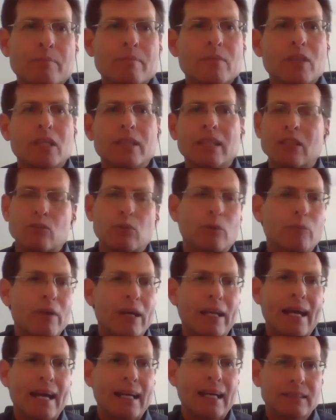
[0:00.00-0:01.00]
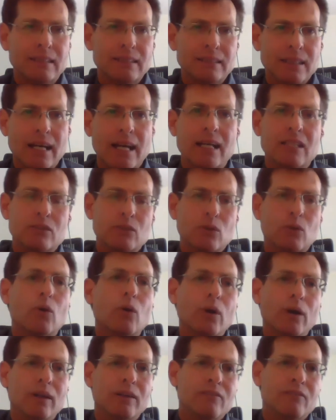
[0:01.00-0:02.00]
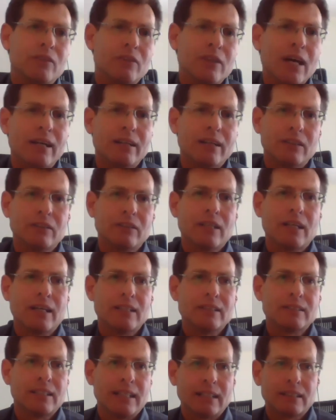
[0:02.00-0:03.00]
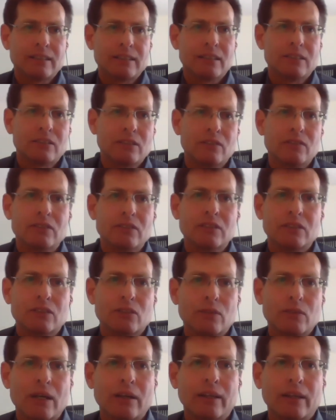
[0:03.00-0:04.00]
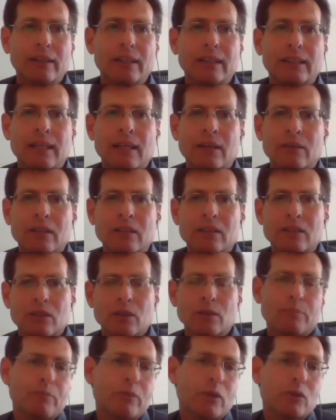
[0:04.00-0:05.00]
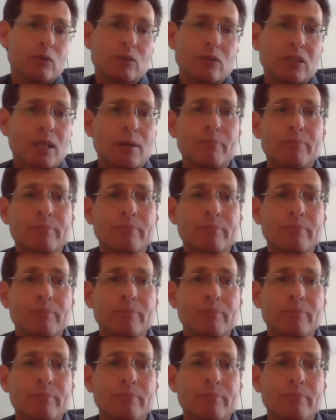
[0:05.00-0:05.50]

that's one way to access ties, or if you're not near ties, to access services throughout LA County. So those are some